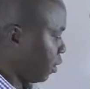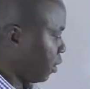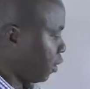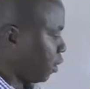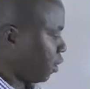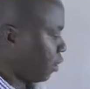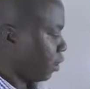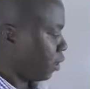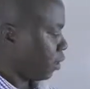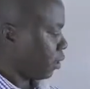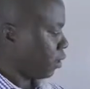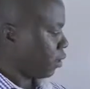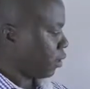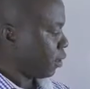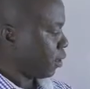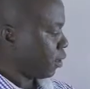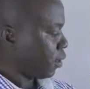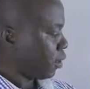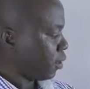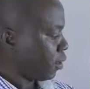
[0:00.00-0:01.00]

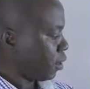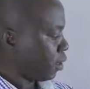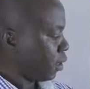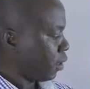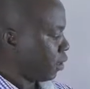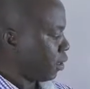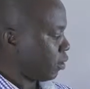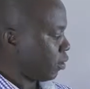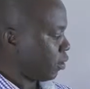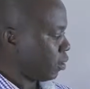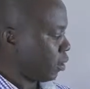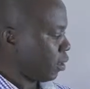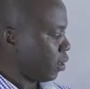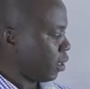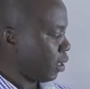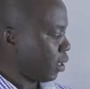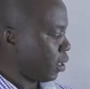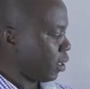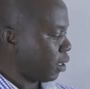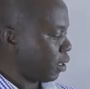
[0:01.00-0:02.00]
in
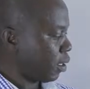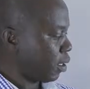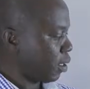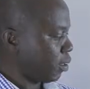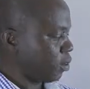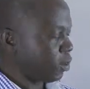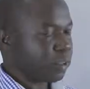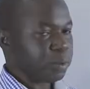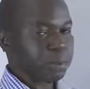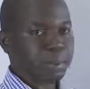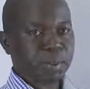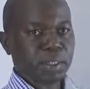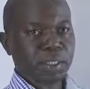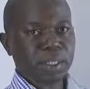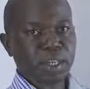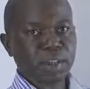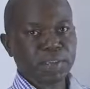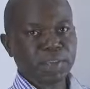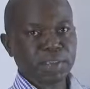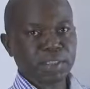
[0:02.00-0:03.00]
tropic
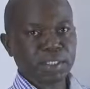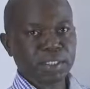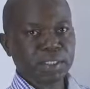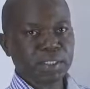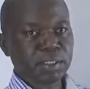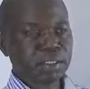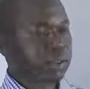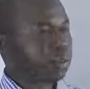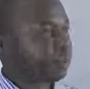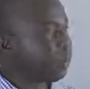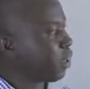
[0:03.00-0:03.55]
African,